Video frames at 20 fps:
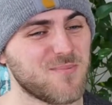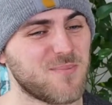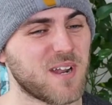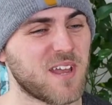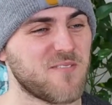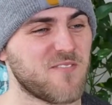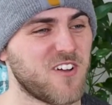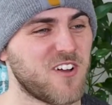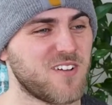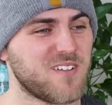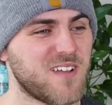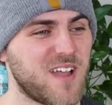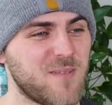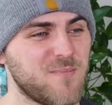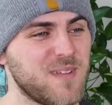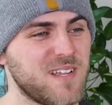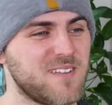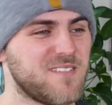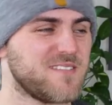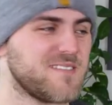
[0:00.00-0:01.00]
but
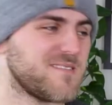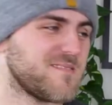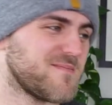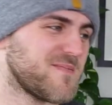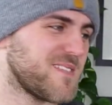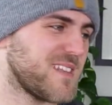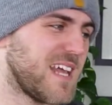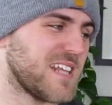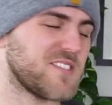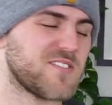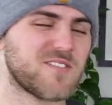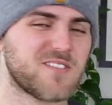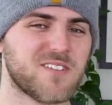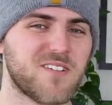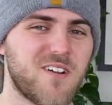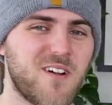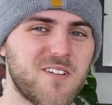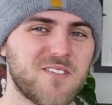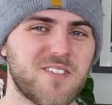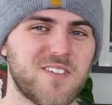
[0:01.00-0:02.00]

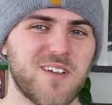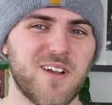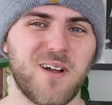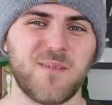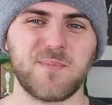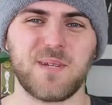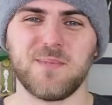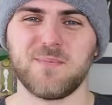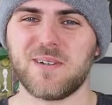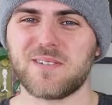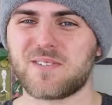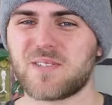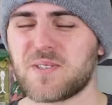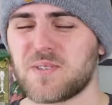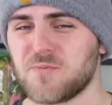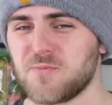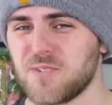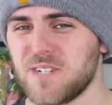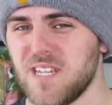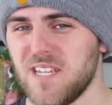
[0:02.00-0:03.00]
that's the omnibus
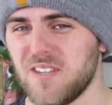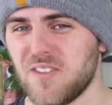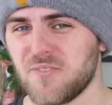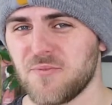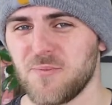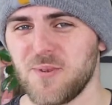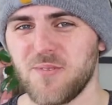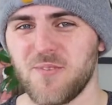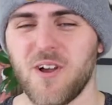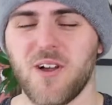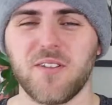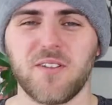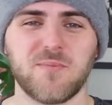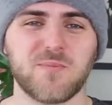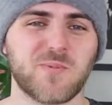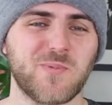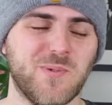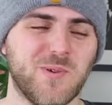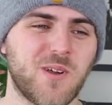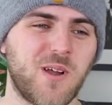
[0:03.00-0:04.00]
3
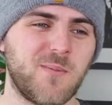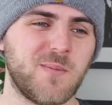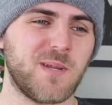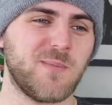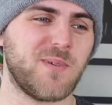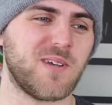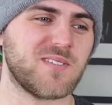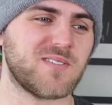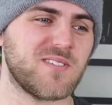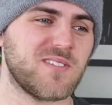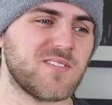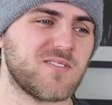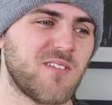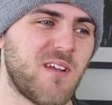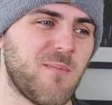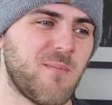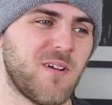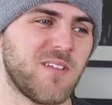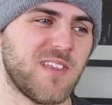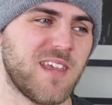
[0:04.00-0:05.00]
volumes per omnibuses. So
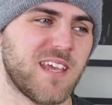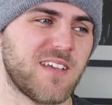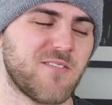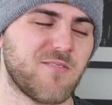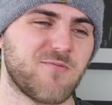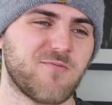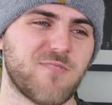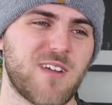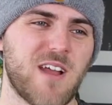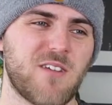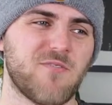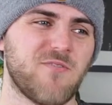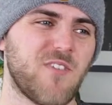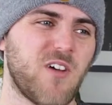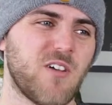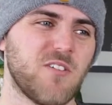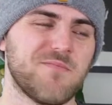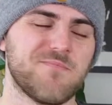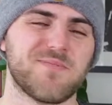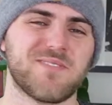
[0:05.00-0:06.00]
I'm on like around
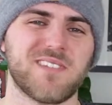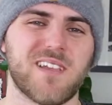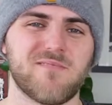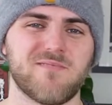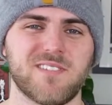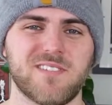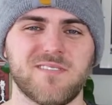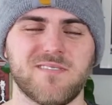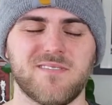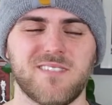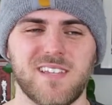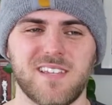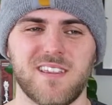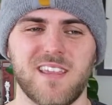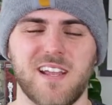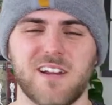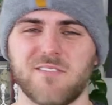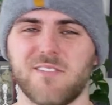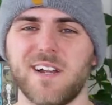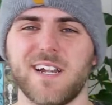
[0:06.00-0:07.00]
volume 7 in
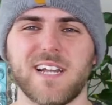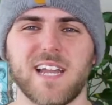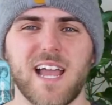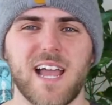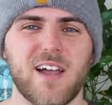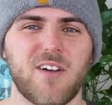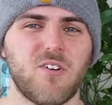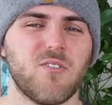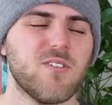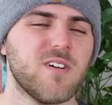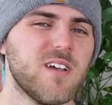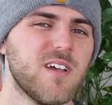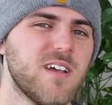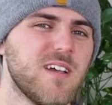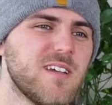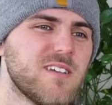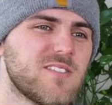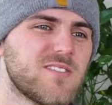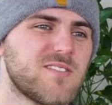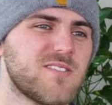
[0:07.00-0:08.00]
there right now.
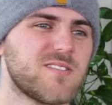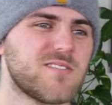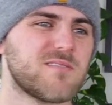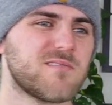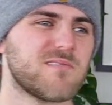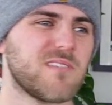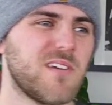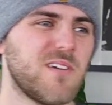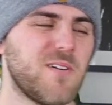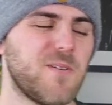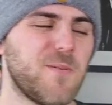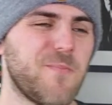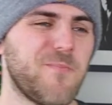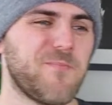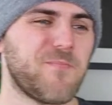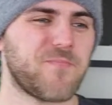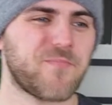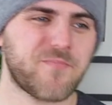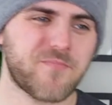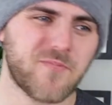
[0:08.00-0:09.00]

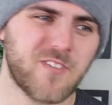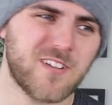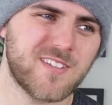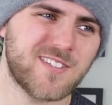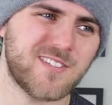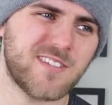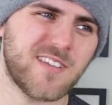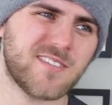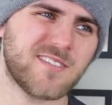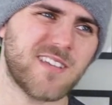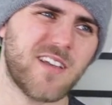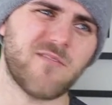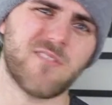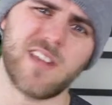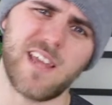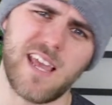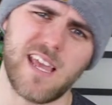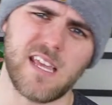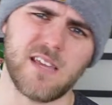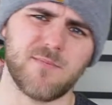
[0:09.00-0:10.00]
So 7,
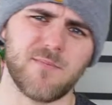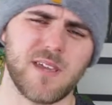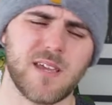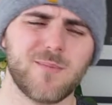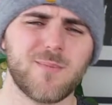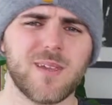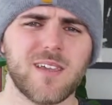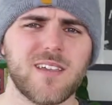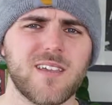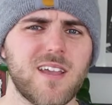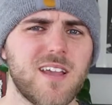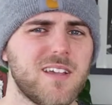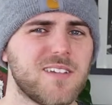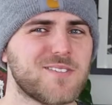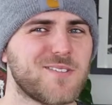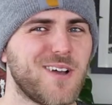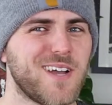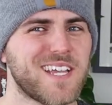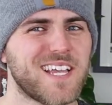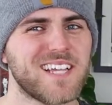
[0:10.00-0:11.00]
8 maybe.
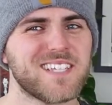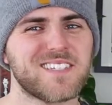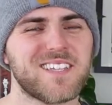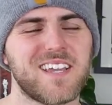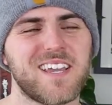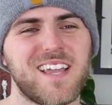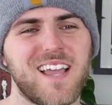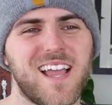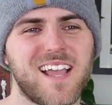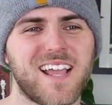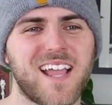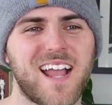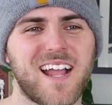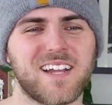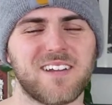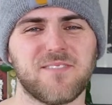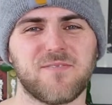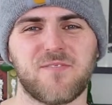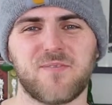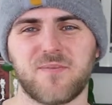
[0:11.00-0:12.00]
So I guess I
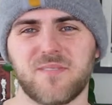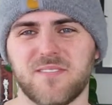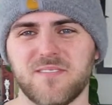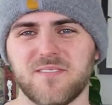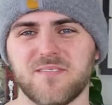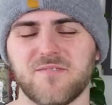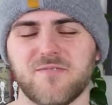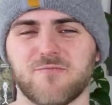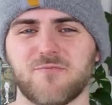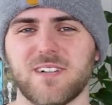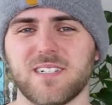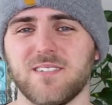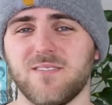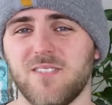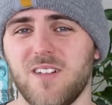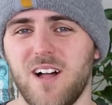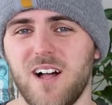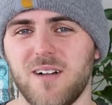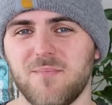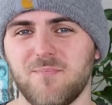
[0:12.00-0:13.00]
kind of read a
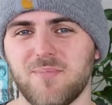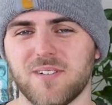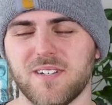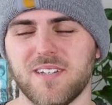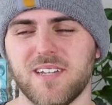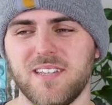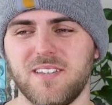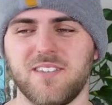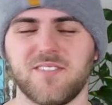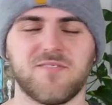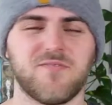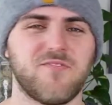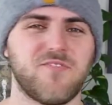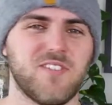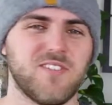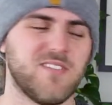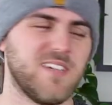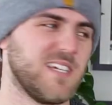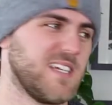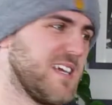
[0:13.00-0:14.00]
lot, but it doesn't
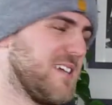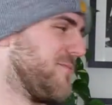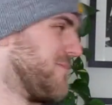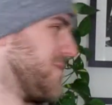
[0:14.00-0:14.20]
feel like it